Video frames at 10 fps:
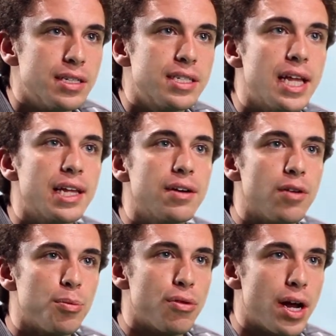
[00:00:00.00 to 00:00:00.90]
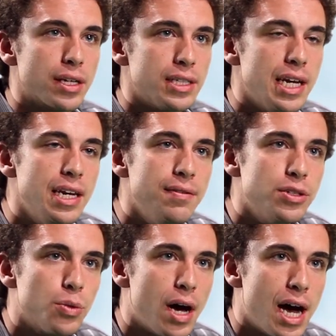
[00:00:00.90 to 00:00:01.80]
and selling of our product to
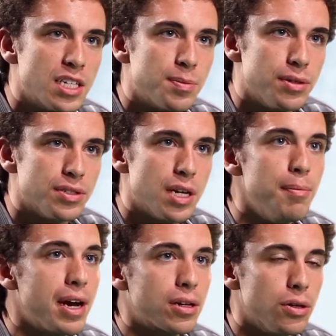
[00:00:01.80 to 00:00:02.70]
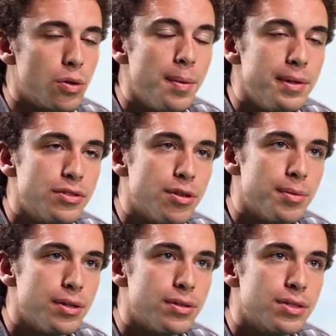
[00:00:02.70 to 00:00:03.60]
individual hospitals and medical equipment
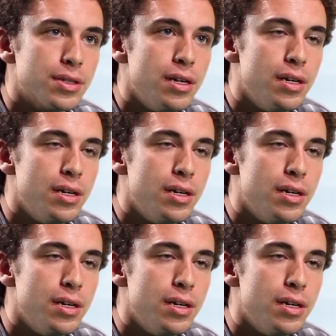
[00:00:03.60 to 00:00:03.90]
distributors.